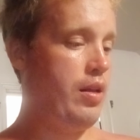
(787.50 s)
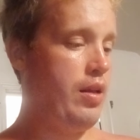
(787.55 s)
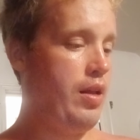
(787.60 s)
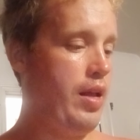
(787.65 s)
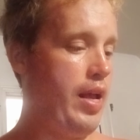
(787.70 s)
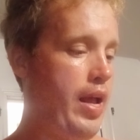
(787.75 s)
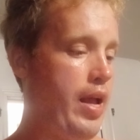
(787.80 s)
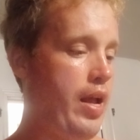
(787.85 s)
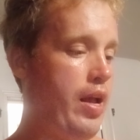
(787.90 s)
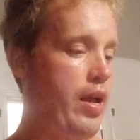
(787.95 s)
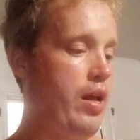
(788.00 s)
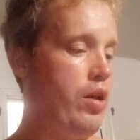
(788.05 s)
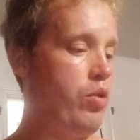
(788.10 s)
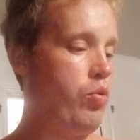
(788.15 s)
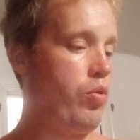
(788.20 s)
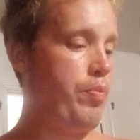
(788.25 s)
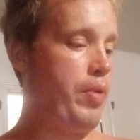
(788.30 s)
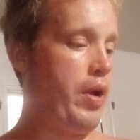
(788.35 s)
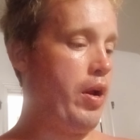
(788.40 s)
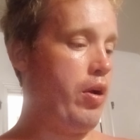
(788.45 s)
and
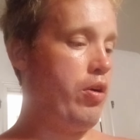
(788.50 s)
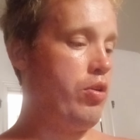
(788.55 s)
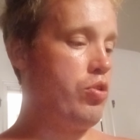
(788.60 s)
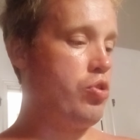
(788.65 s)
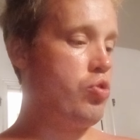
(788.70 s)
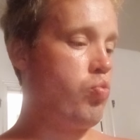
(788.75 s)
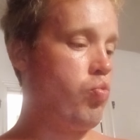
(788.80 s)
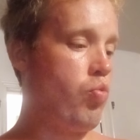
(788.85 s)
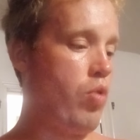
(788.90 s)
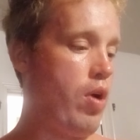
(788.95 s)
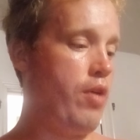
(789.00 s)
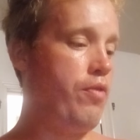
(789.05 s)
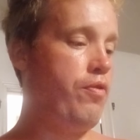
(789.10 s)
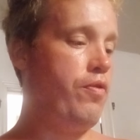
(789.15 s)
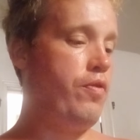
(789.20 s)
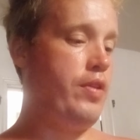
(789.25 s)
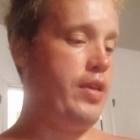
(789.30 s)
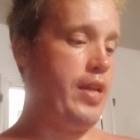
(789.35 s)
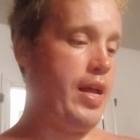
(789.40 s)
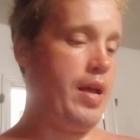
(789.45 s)
repairs rough,
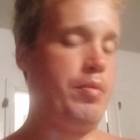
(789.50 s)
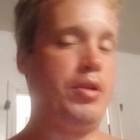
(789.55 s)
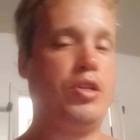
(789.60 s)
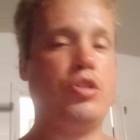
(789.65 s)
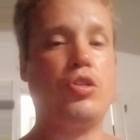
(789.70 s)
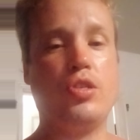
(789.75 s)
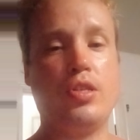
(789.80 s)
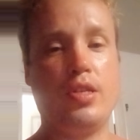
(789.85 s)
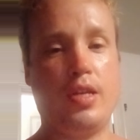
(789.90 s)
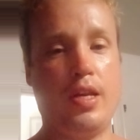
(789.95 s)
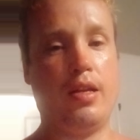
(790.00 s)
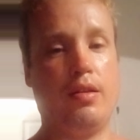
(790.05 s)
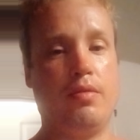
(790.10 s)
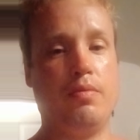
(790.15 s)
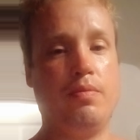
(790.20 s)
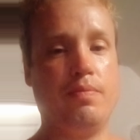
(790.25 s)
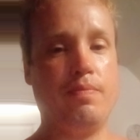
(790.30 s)
damaged skin.